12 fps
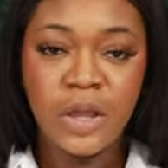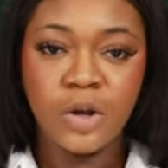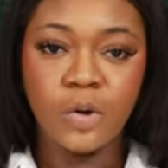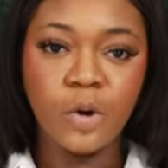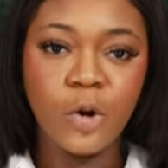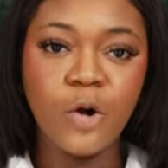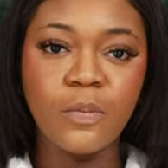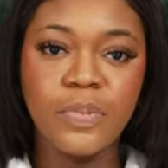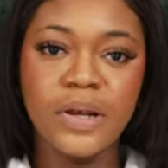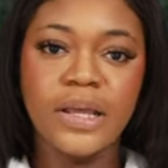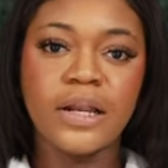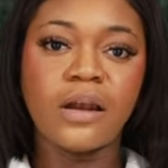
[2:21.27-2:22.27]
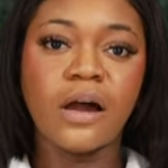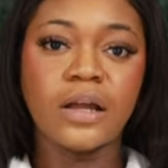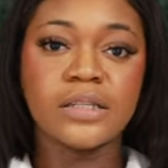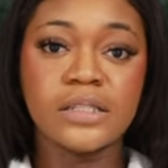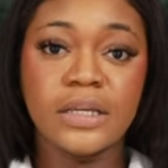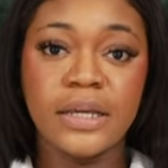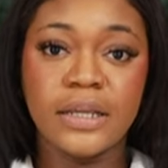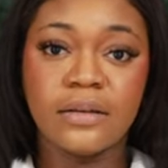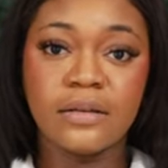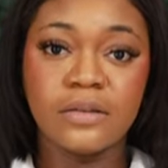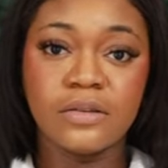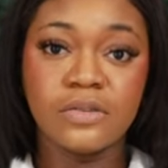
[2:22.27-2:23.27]
Now, the company launched
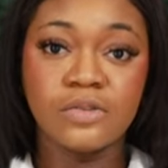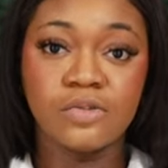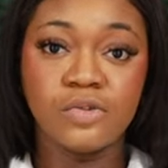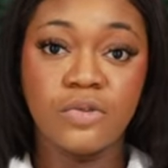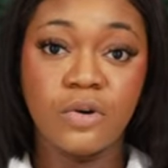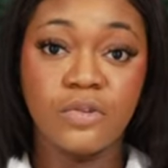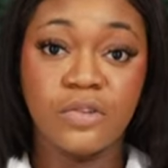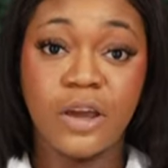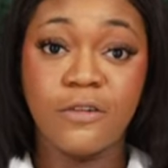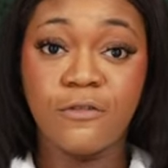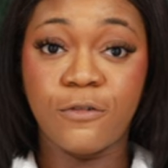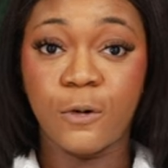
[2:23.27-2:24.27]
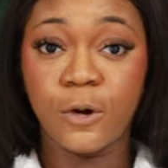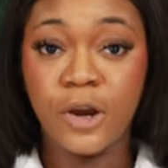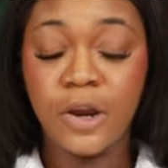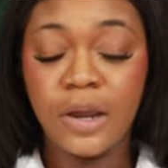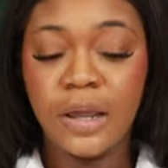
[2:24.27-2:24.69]
in 2004.